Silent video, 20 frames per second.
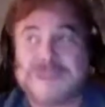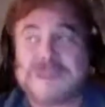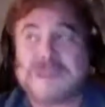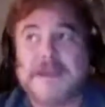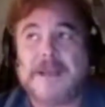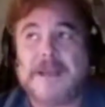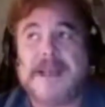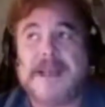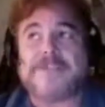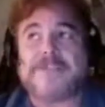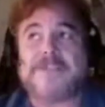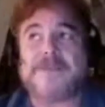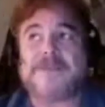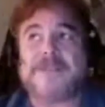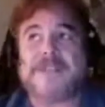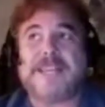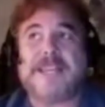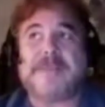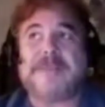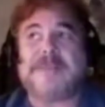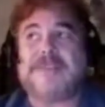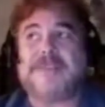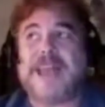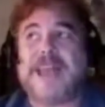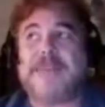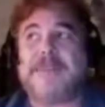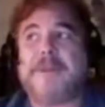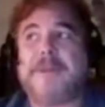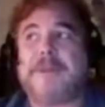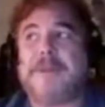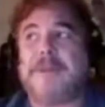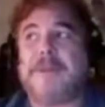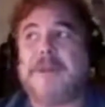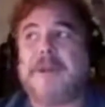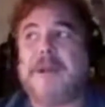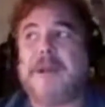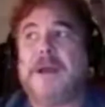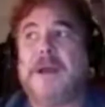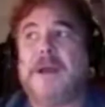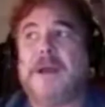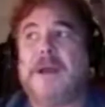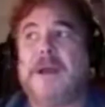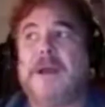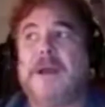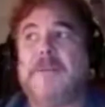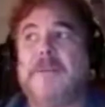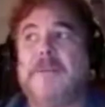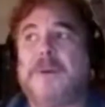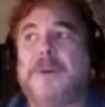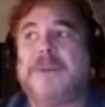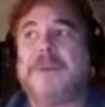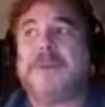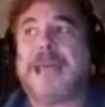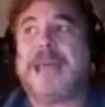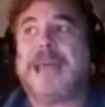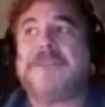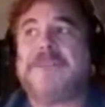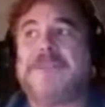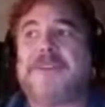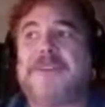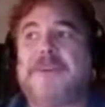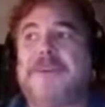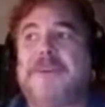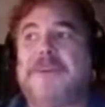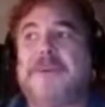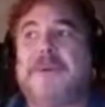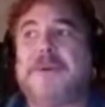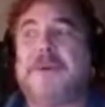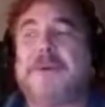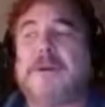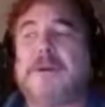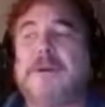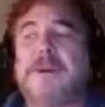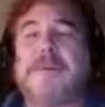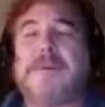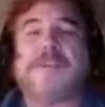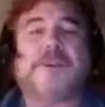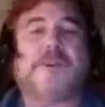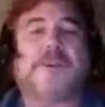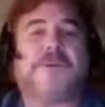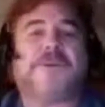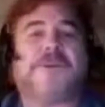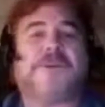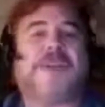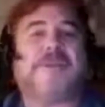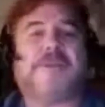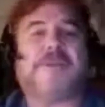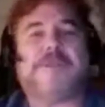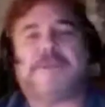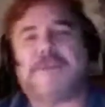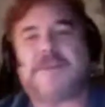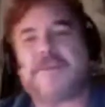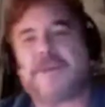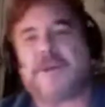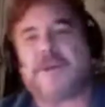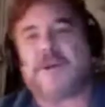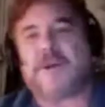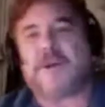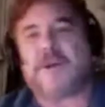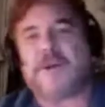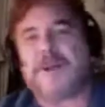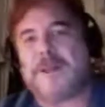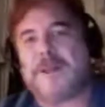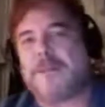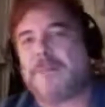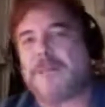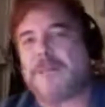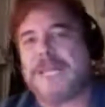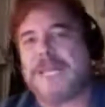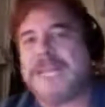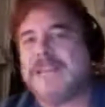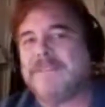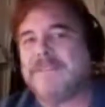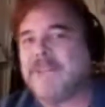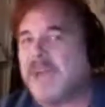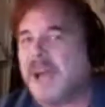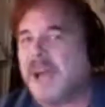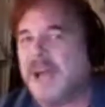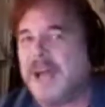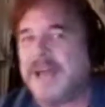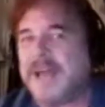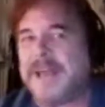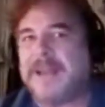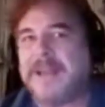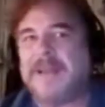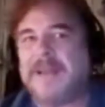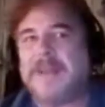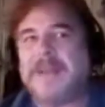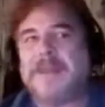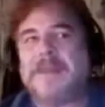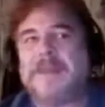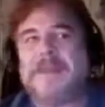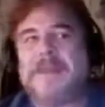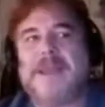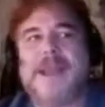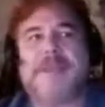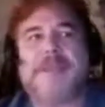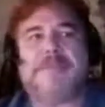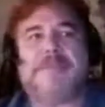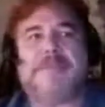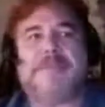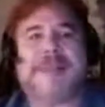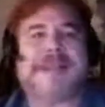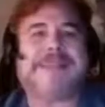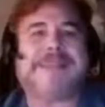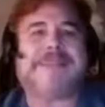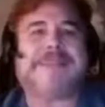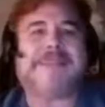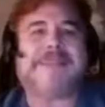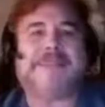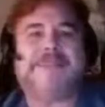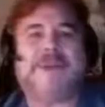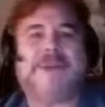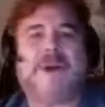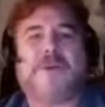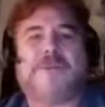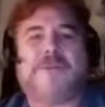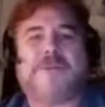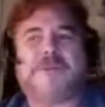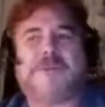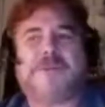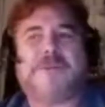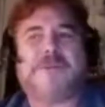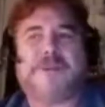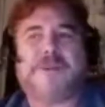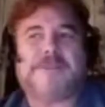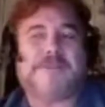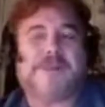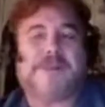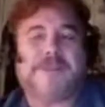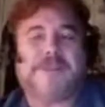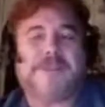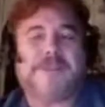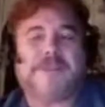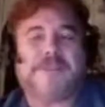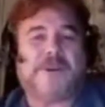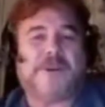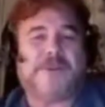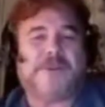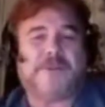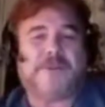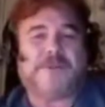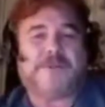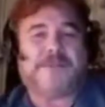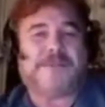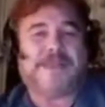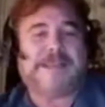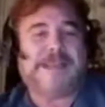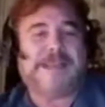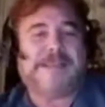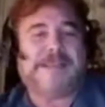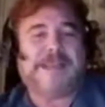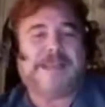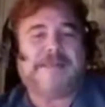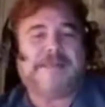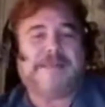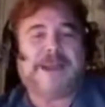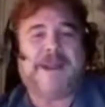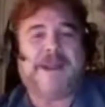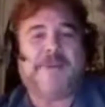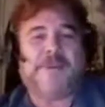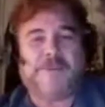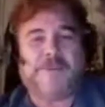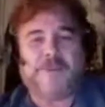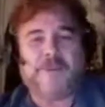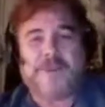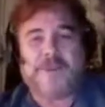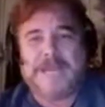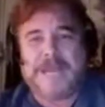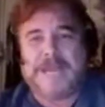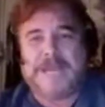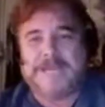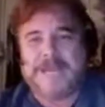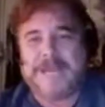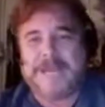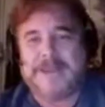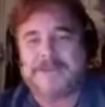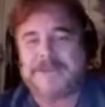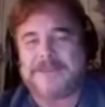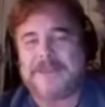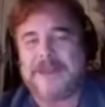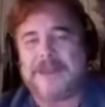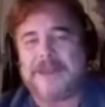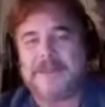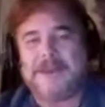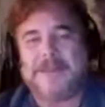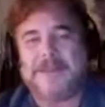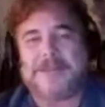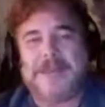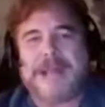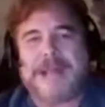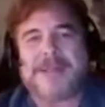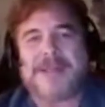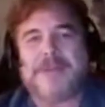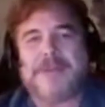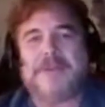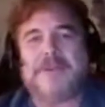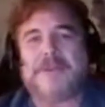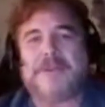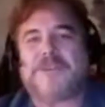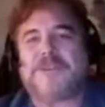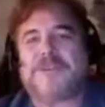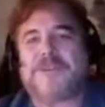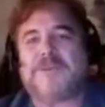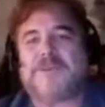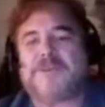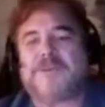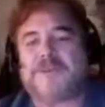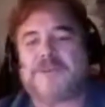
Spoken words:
actually was the day that this happened. But Edison on the East Coast said that something occurred in the blink of an eye that blacked out the East Coast. And some parts of the East Coast didn't even have power for 28 days. It blacked out New York City for